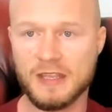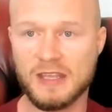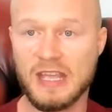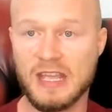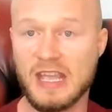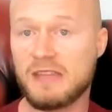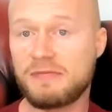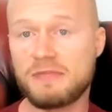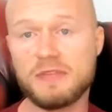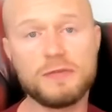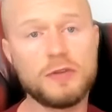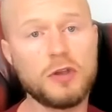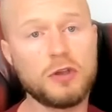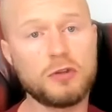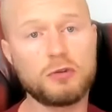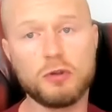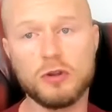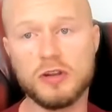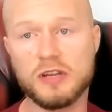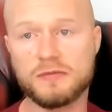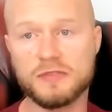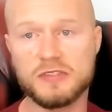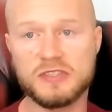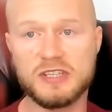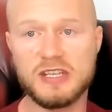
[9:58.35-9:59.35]
If you've got
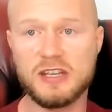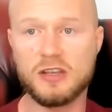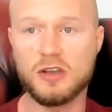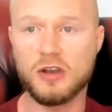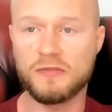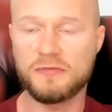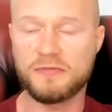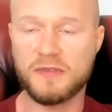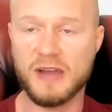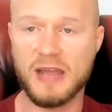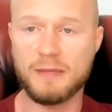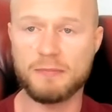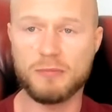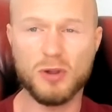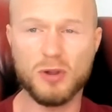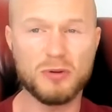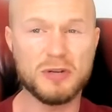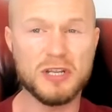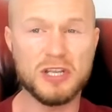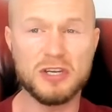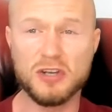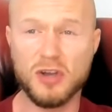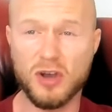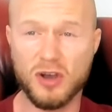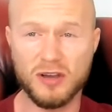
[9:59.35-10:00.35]
chronic fatigue or fibro and
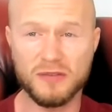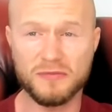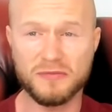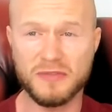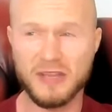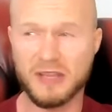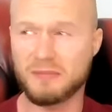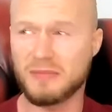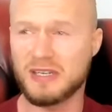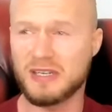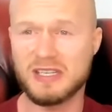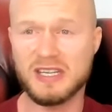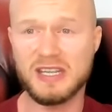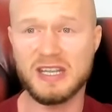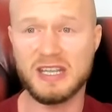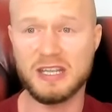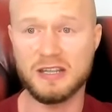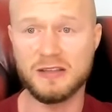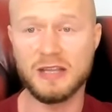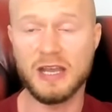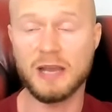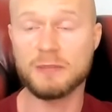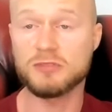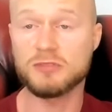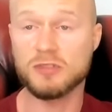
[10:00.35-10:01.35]
you're not on vitamin D, I'm